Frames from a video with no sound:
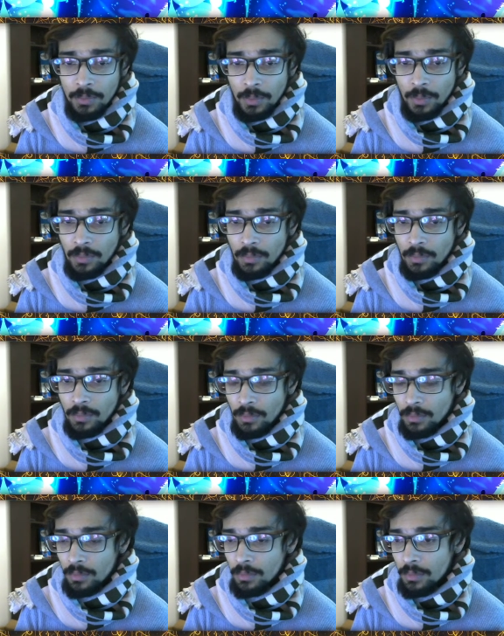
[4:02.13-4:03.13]

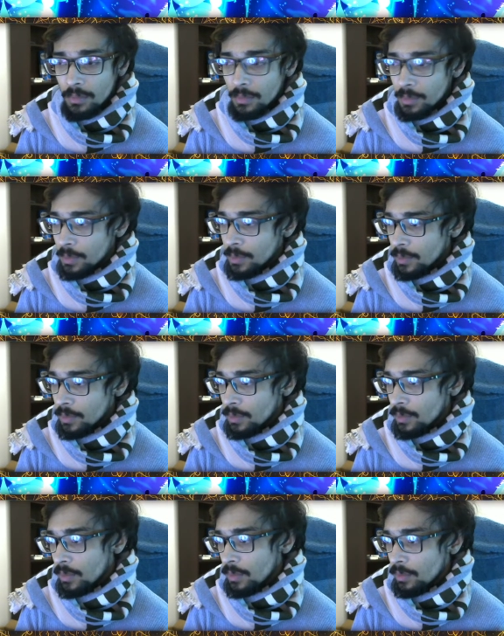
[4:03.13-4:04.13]

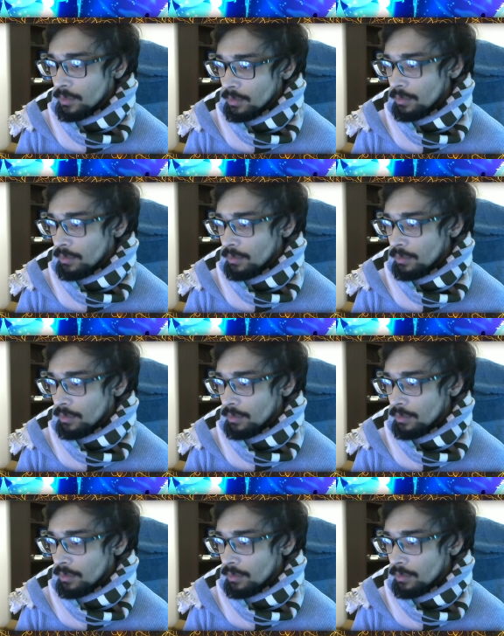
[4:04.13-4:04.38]
Nobody speaks.